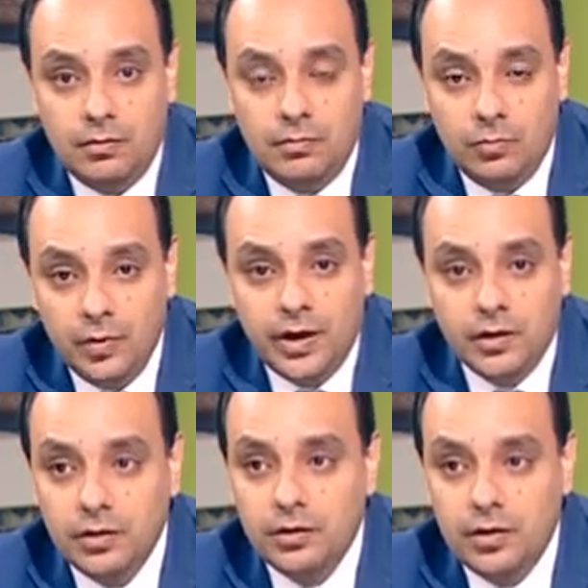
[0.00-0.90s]

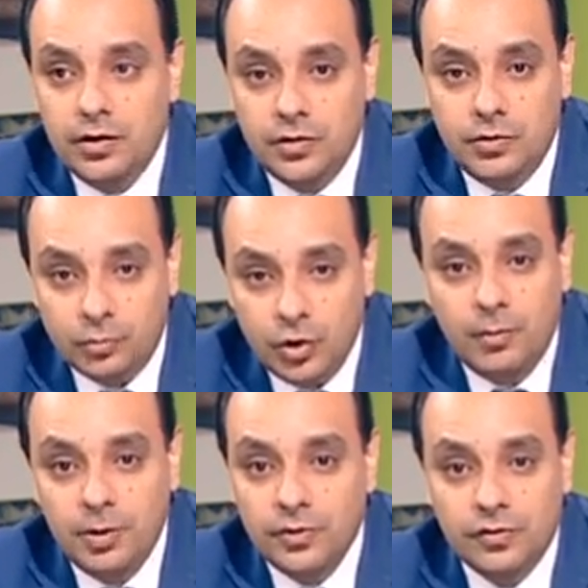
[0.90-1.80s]
Well, the
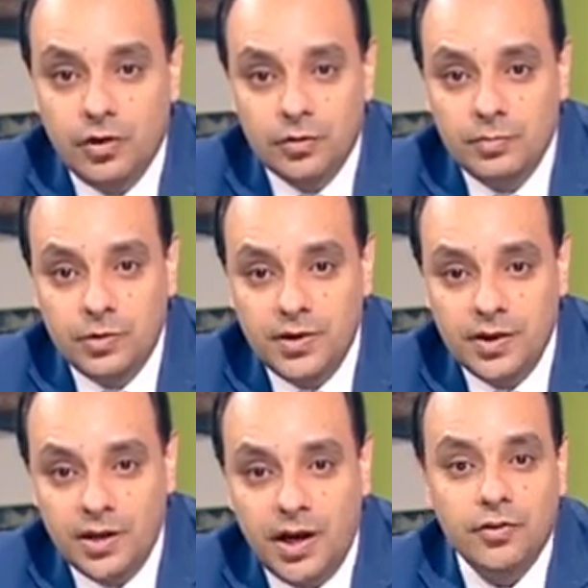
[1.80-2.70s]
problem is not
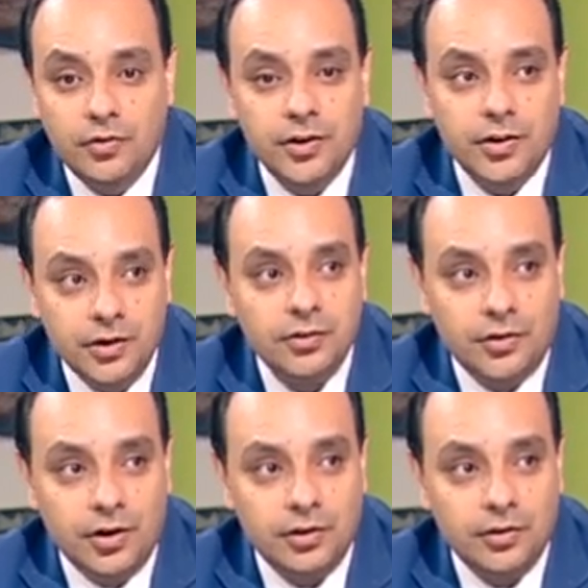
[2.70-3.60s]
between Cairo and
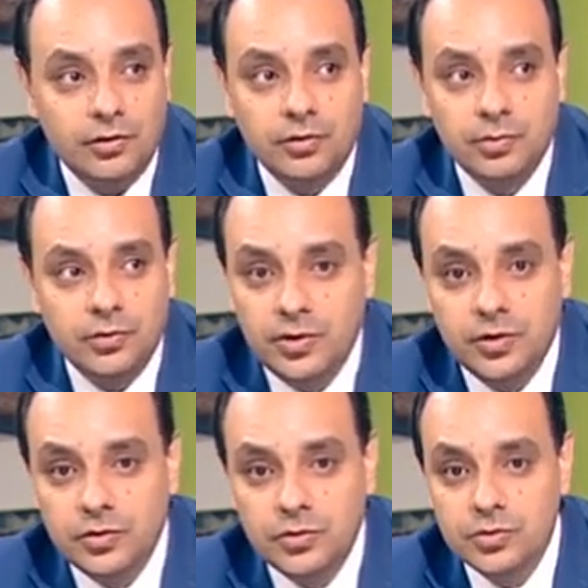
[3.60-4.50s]
Ankara or
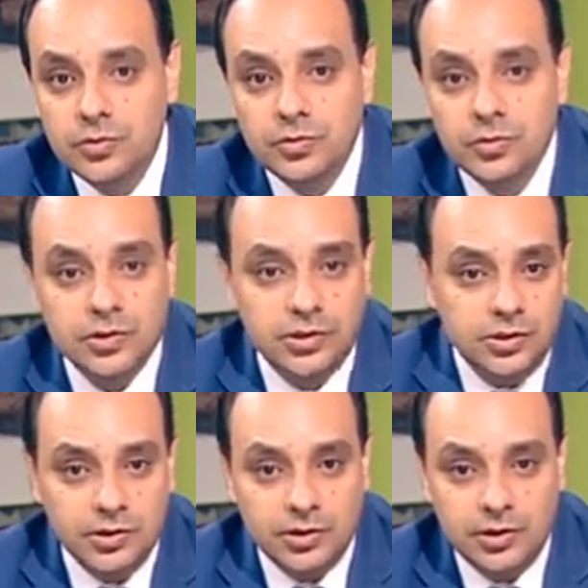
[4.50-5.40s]
between the two
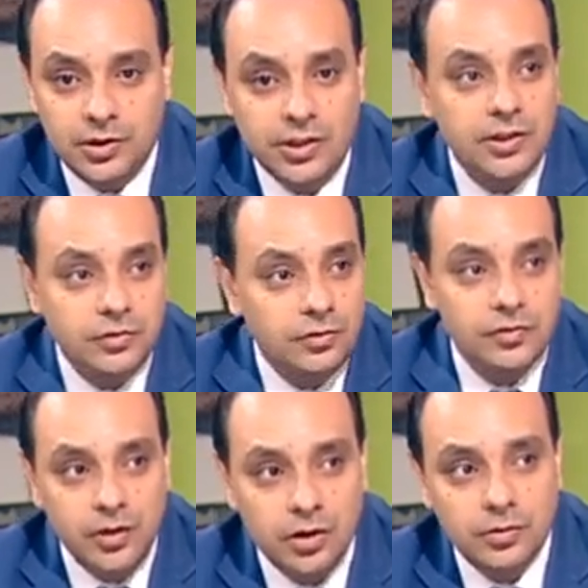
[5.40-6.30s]

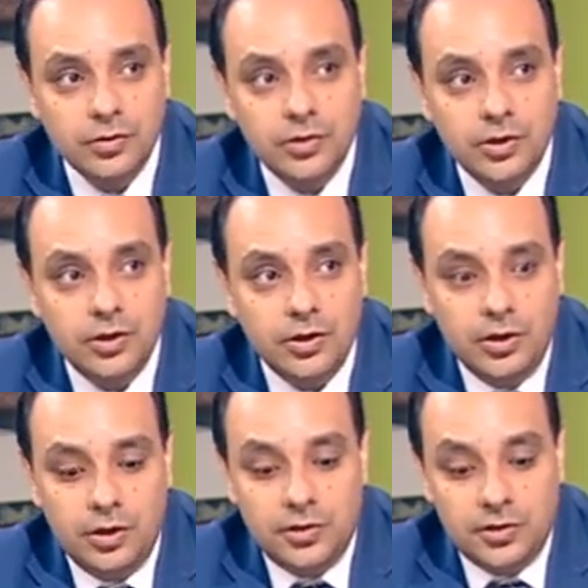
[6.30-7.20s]
leaders, no.
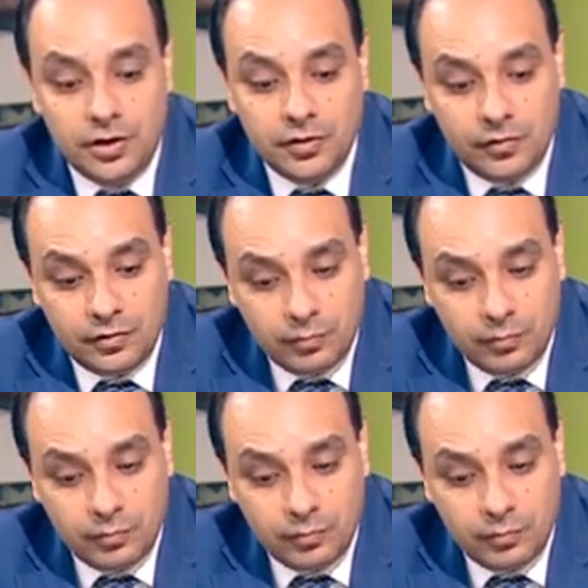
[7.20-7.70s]
There is